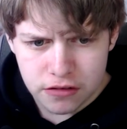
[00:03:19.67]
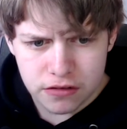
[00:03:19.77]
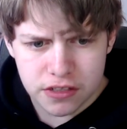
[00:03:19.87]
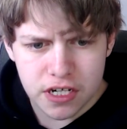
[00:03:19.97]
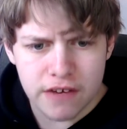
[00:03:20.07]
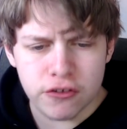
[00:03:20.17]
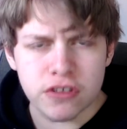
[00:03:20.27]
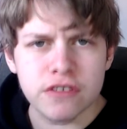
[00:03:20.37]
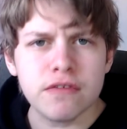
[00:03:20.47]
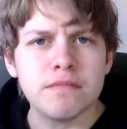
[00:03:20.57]
could save
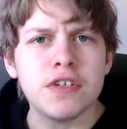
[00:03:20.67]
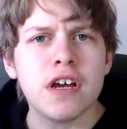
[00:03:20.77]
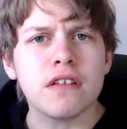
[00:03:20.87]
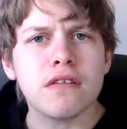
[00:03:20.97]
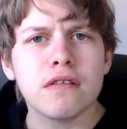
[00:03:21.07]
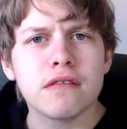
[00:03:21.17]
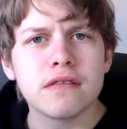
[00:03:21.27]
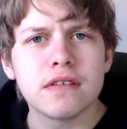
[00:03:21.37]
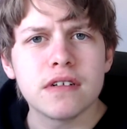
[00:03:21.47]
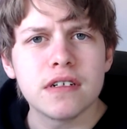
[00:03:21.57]
others from death,
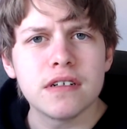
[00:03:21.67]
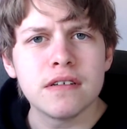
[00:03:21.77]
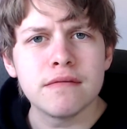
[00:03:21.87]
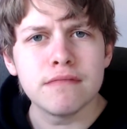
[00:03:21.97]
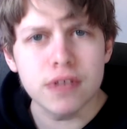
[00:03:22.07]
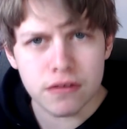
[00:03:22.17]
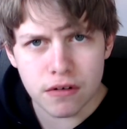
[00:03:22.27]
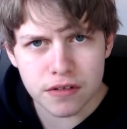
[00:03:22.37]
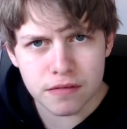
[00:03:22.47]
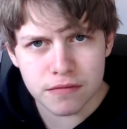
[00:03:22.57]
but
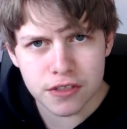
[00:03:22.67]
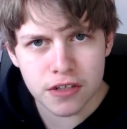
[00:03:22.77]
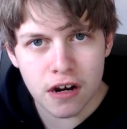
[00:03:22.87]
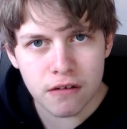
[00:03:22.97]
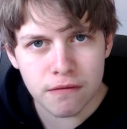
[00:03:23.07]
not himself.